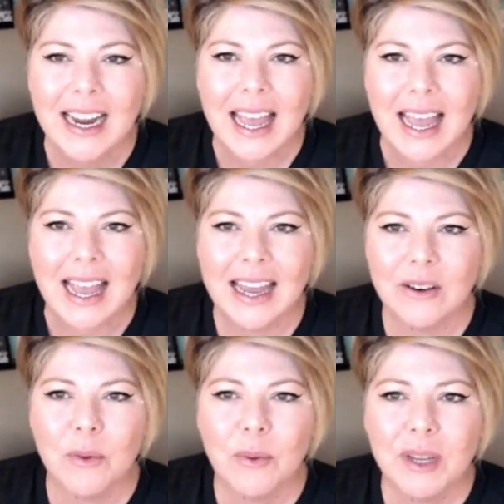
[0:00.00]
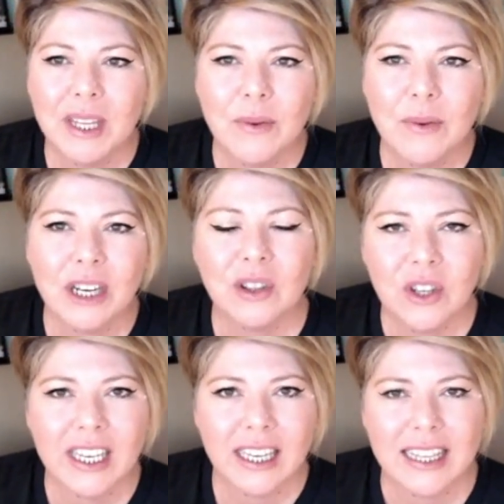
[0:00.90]
And we really want to
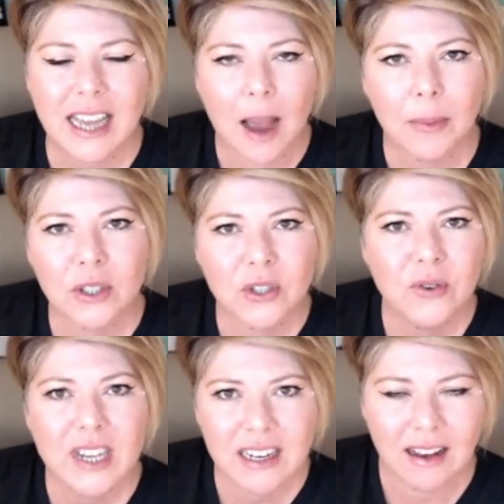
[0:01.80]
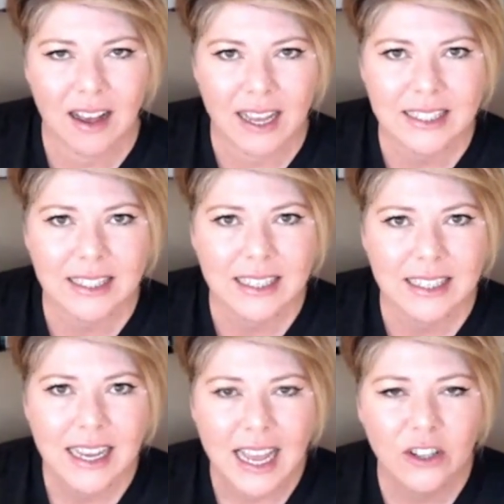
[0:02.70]
look at the opportunity cost
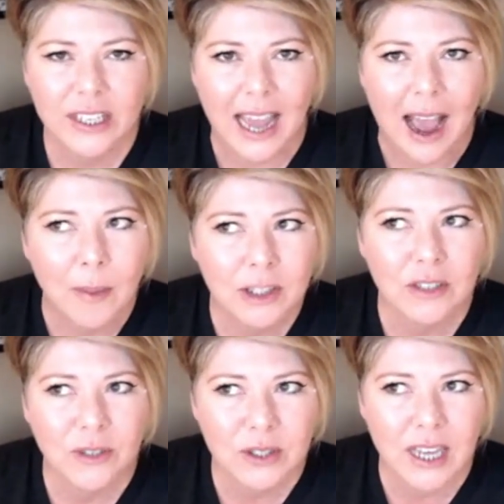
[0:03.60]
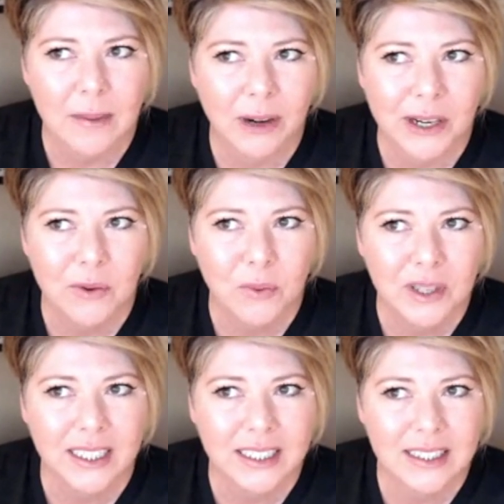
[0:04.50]
and look at how much of your time are you
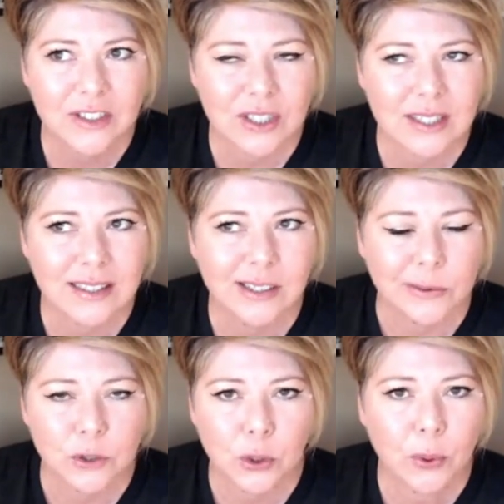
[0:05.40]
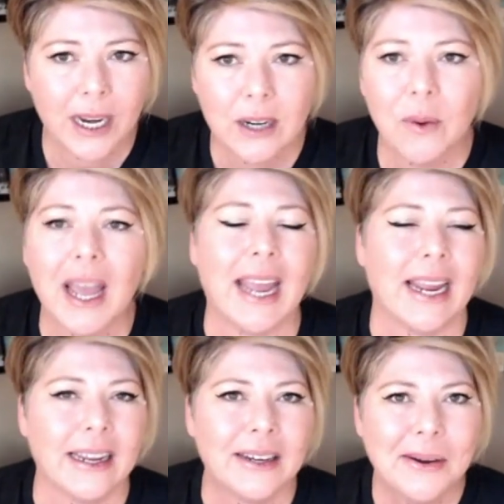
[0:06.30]
willing to just, trade
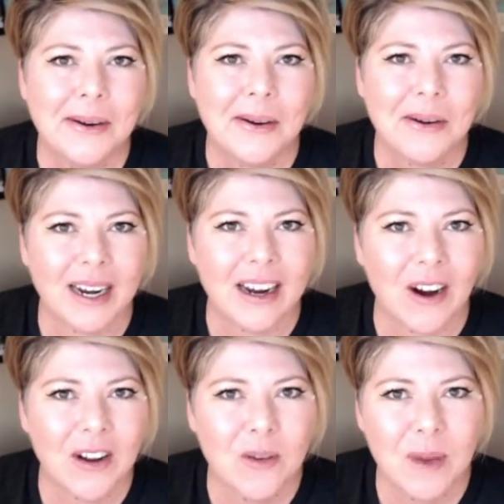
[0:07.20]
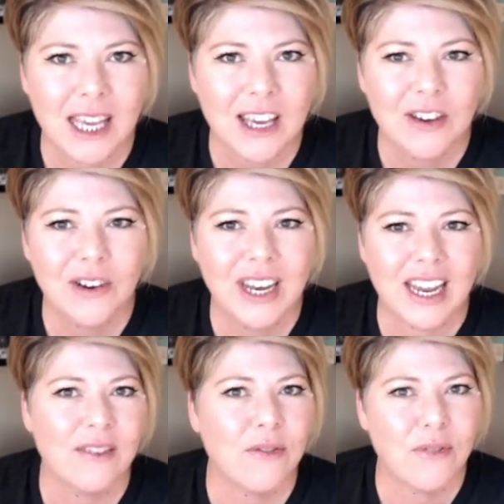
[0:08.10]
away, right? Are you making good
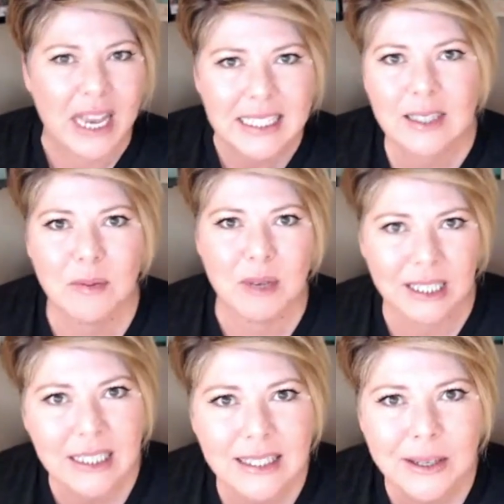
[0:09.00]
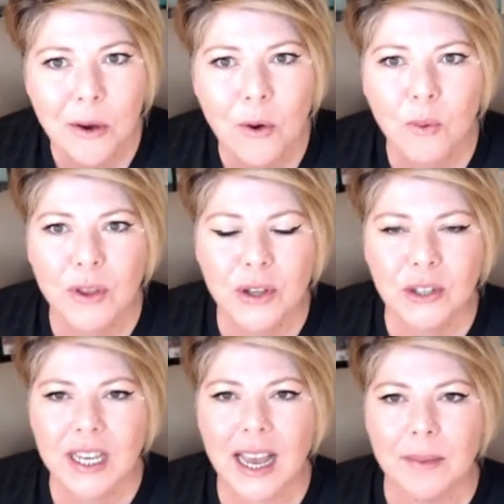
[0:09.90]
investments with your
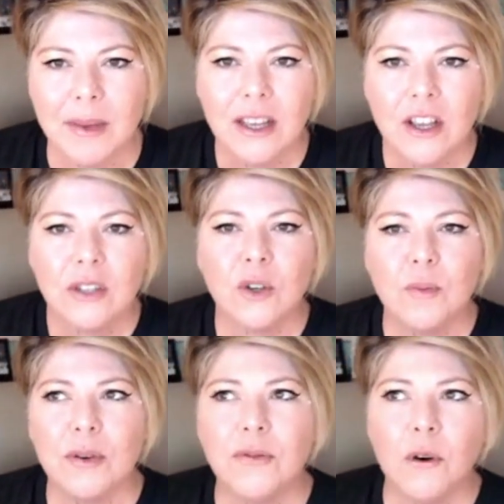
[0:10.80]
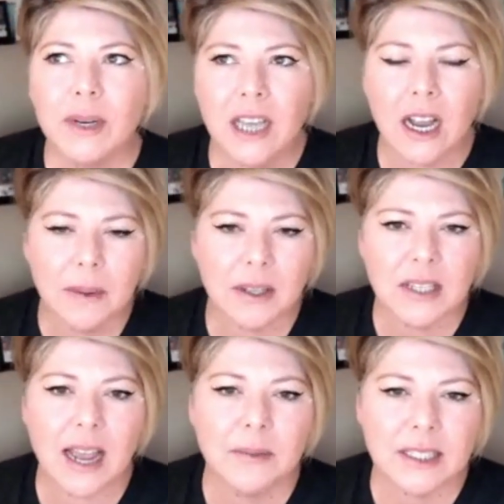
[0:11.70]
time? So before we talk about
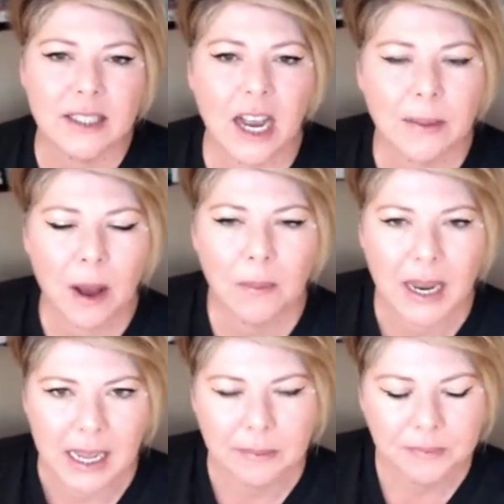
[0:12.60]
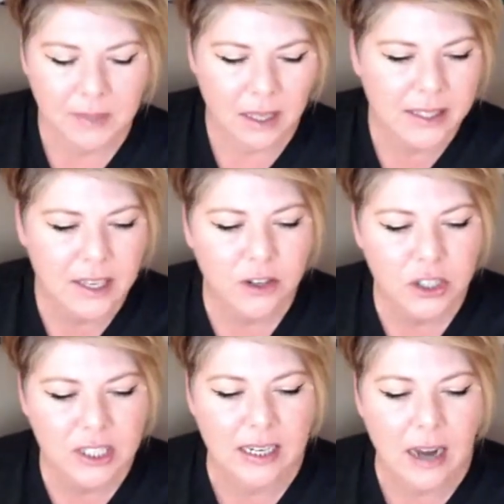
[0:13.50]
time, let's talk about money. Let's
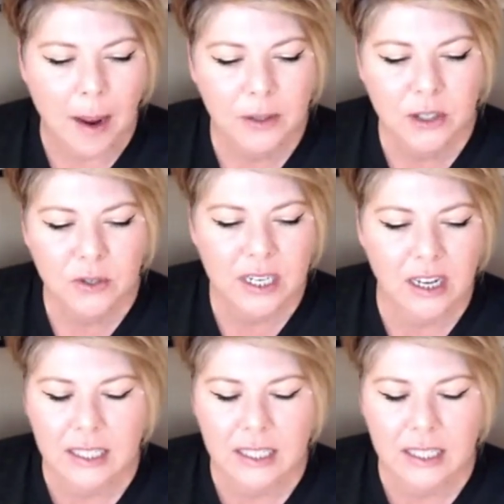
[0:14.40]
understand opportunity cost.